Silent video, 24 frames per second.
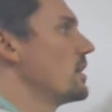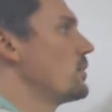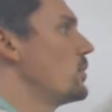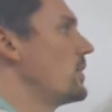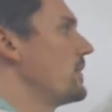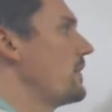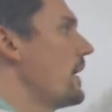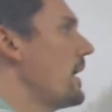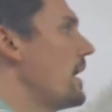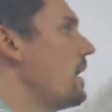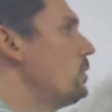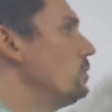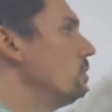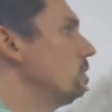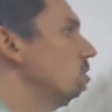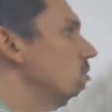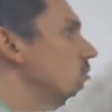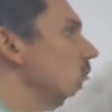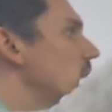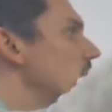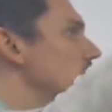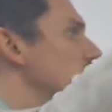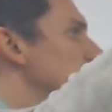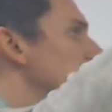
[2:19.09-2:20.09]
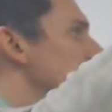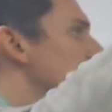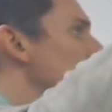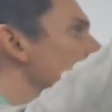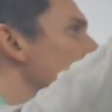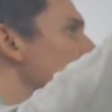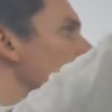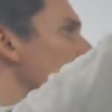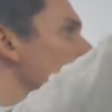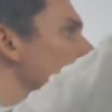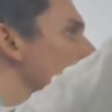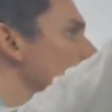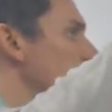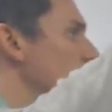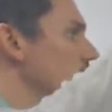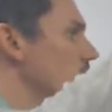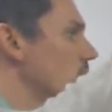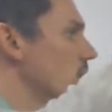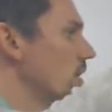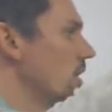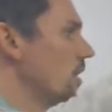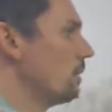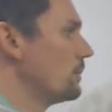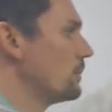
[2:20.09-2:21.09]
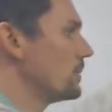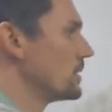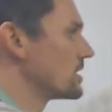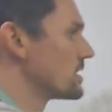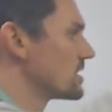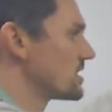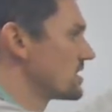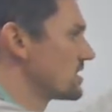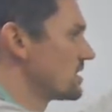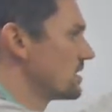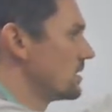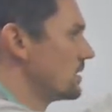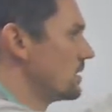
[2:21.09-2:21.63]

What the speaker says: without changing the width of your compass.